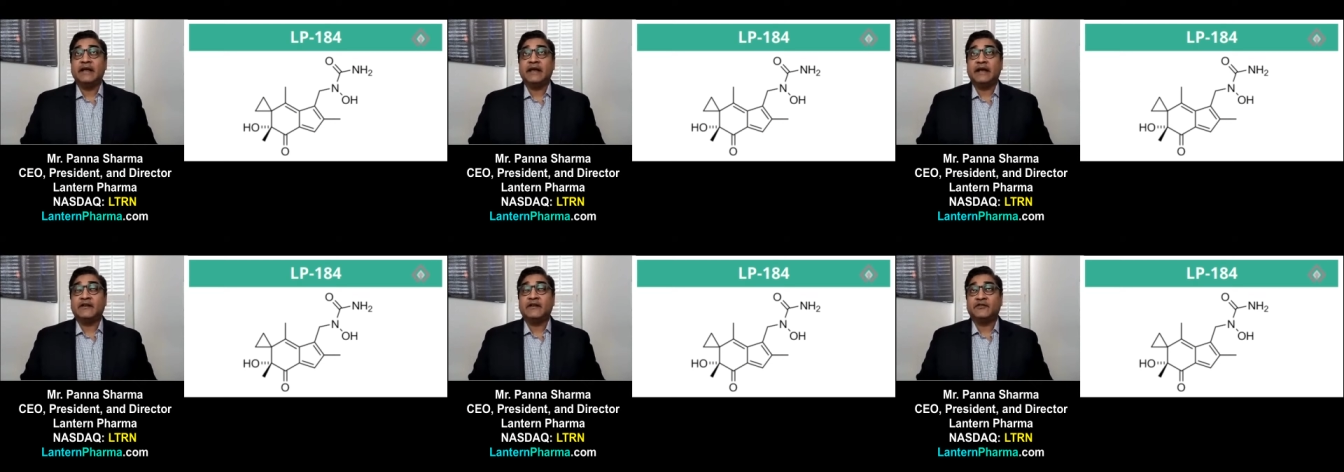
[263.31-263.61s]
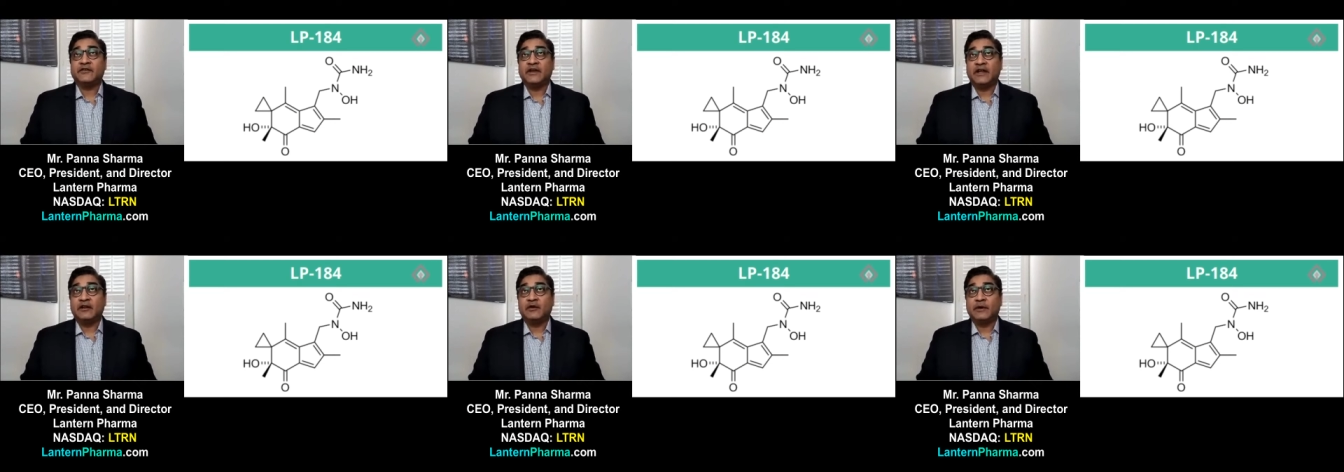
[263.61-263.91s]

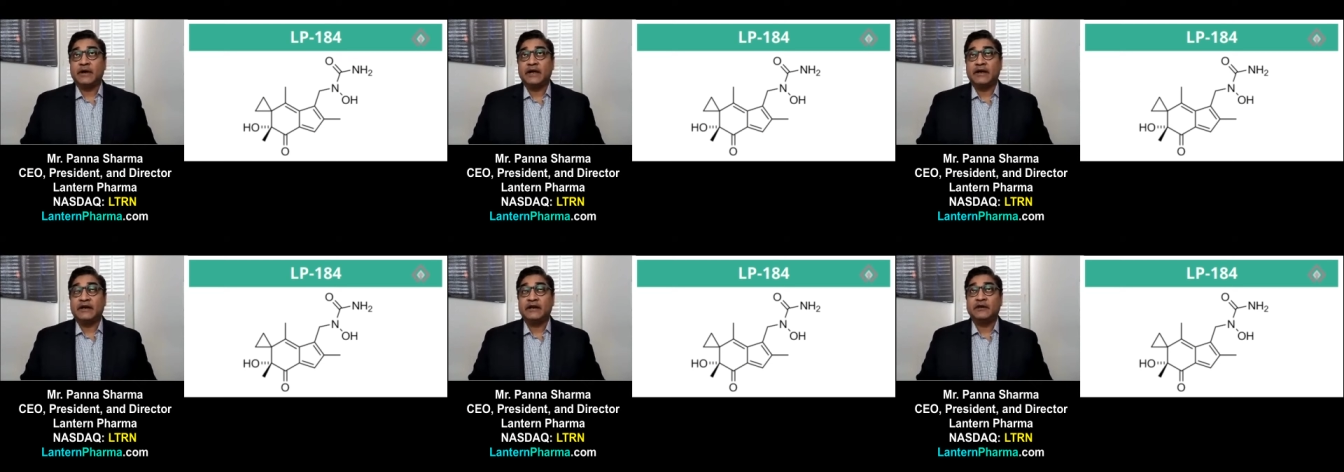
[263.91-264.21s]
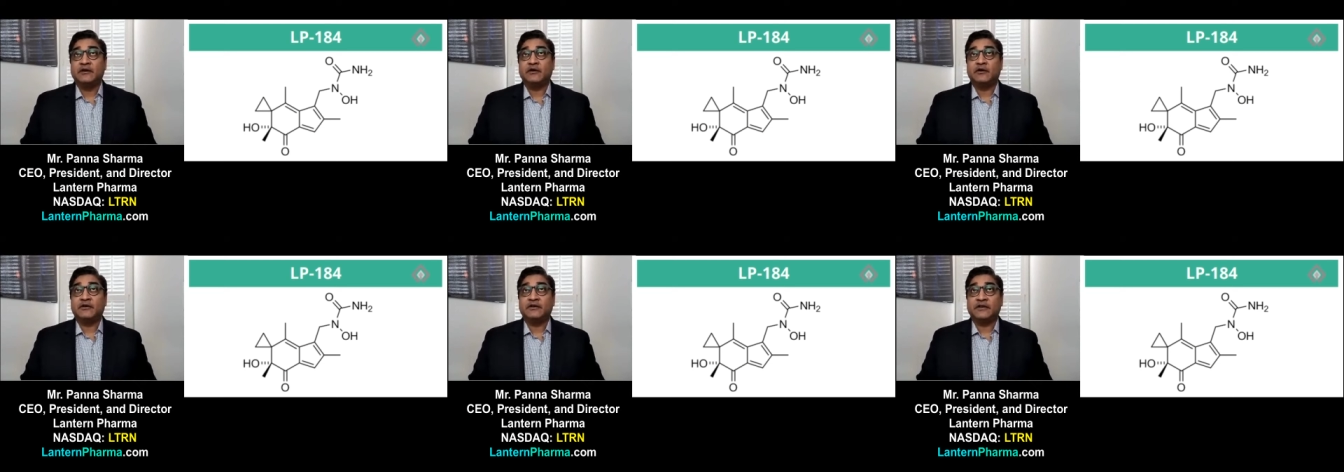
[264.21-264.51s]

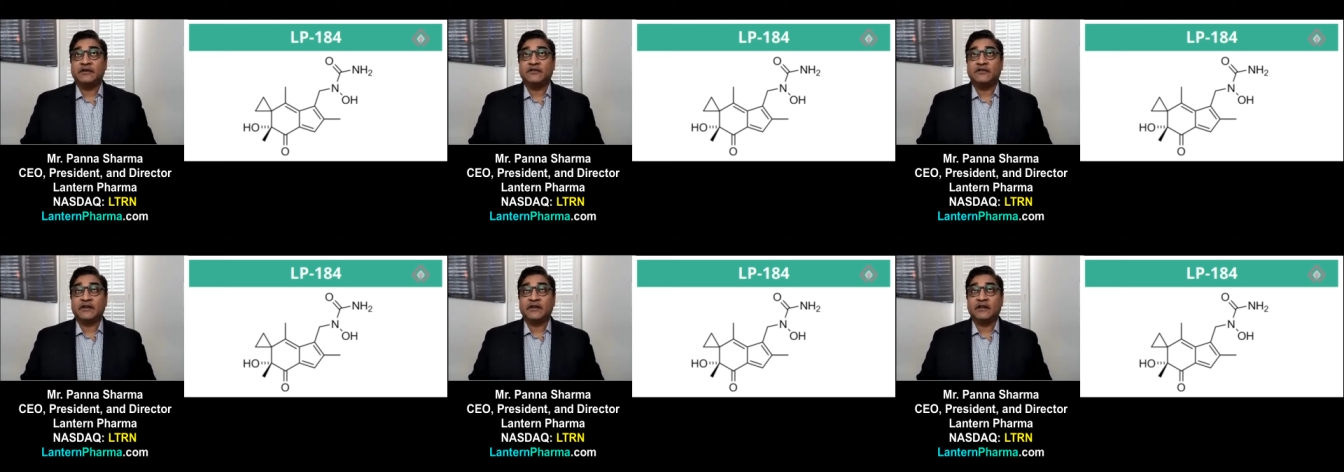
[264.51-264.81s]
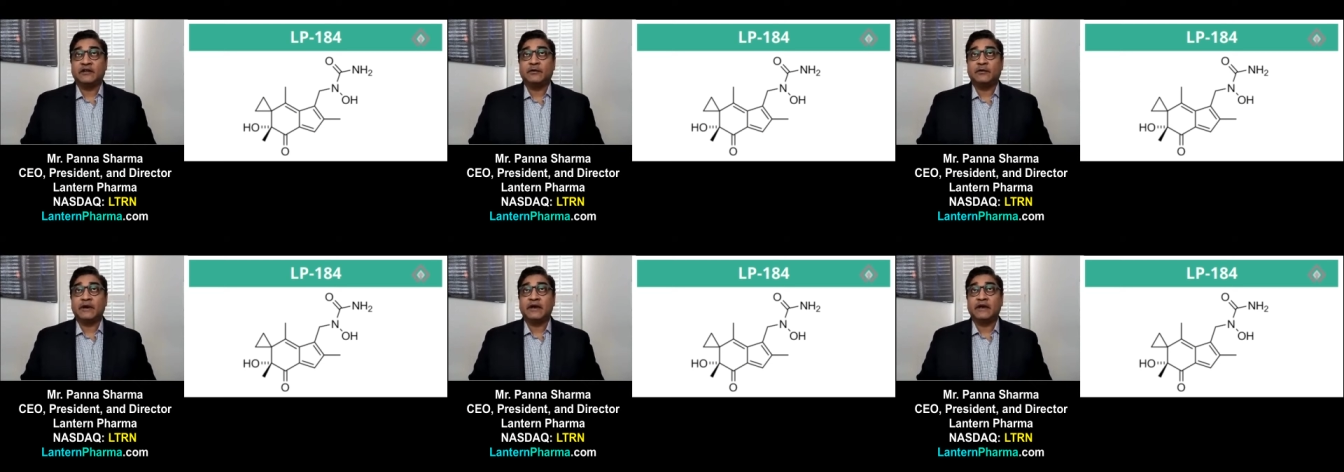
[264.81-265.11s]
accelerating or
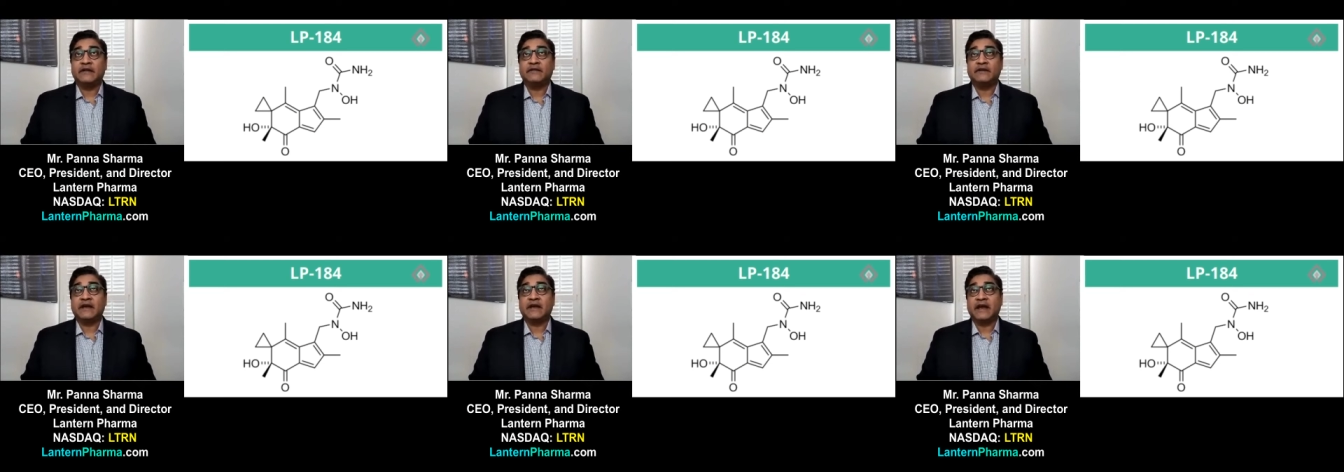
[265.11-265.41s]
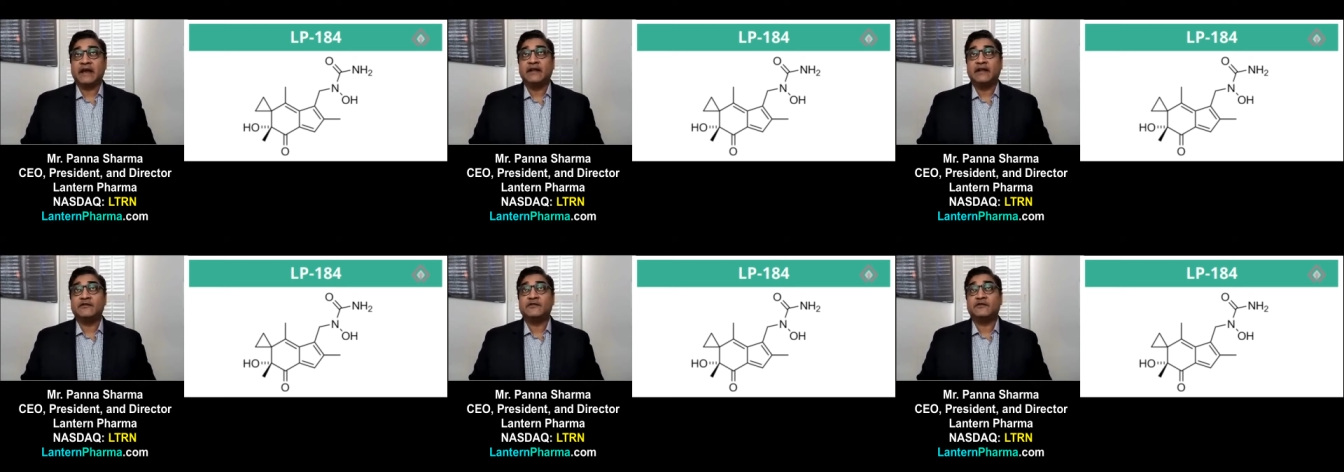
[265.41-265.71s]
decelerating the
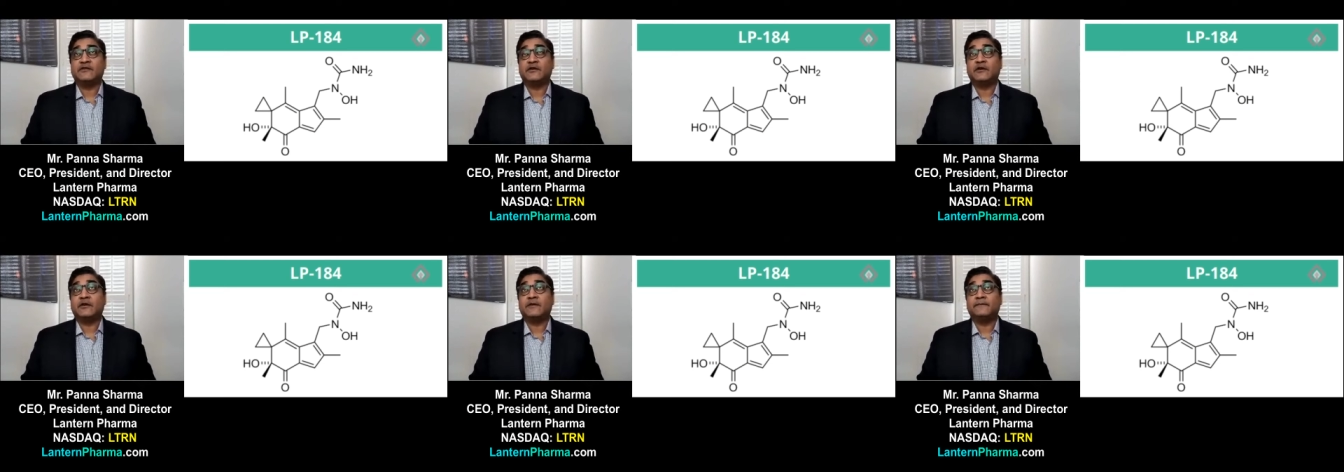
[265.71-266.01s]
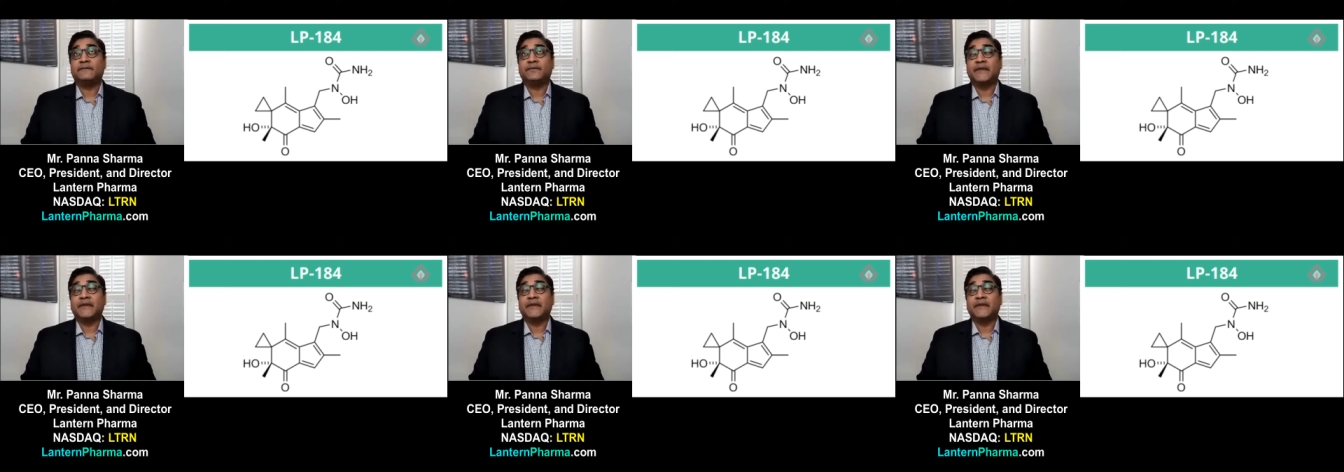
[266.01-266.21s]
cancer.